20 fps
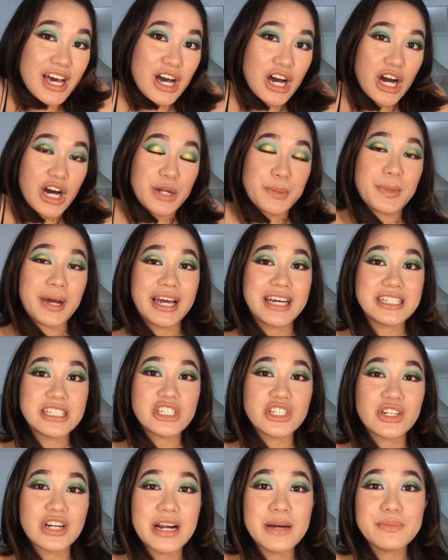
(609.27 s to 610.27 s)
on my
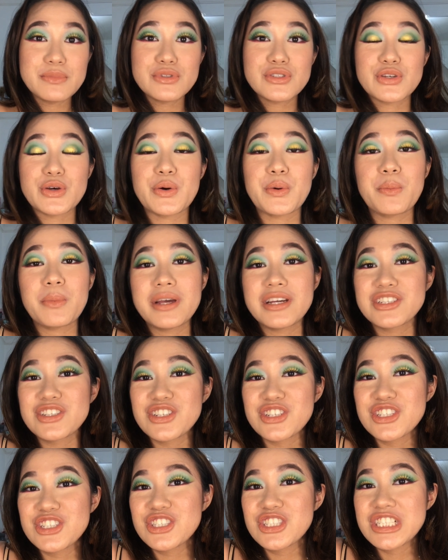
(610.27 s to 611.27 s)
Instagram, so make sure
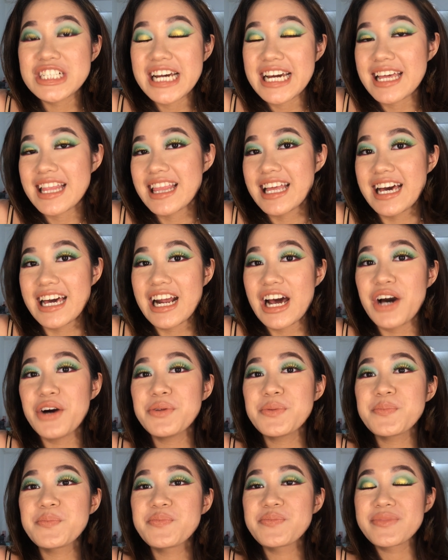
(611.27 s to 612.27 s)
you check that
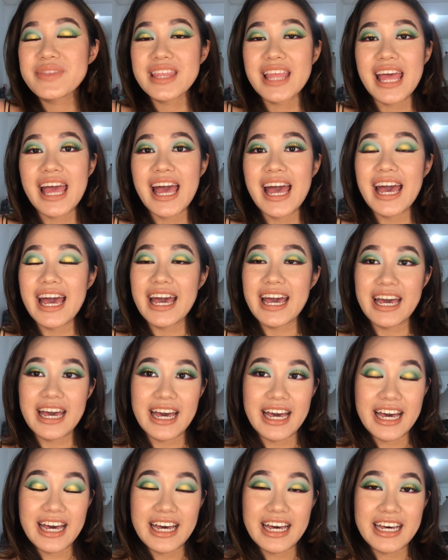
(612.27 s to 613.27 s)
out.
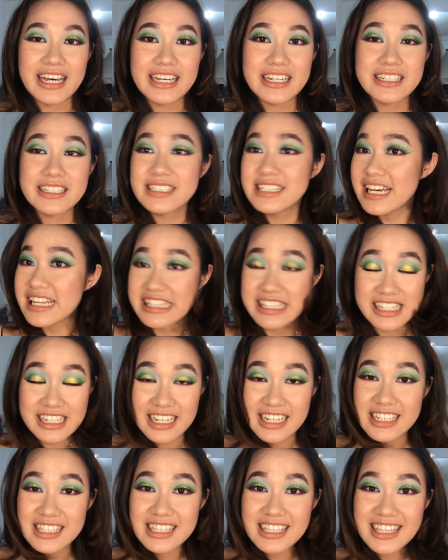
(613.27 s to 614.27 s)
And that's
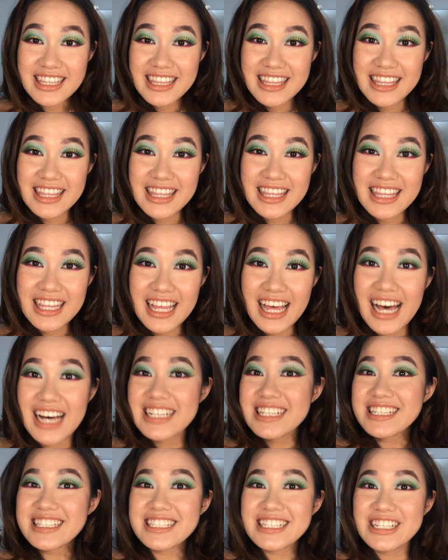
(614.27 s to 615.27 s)
it.
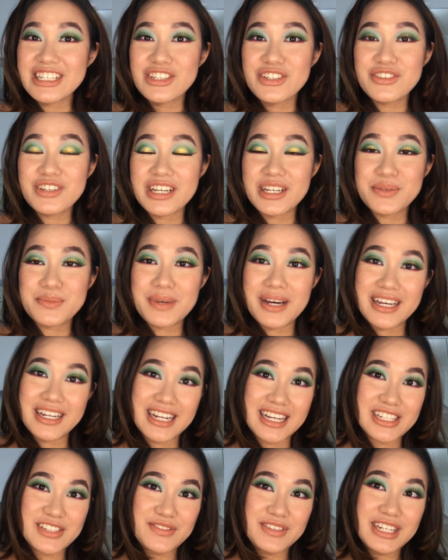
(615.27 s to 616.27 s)
I'll see you in my
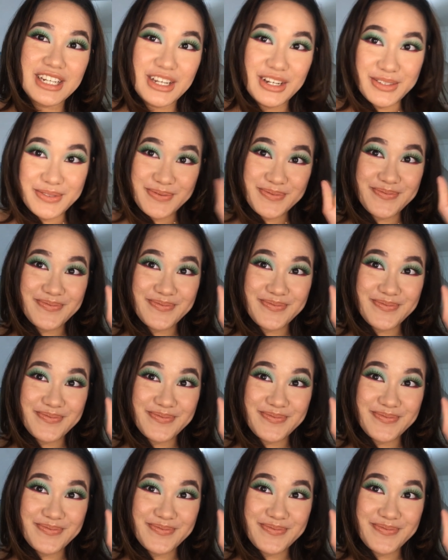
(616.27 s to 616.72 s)
next video.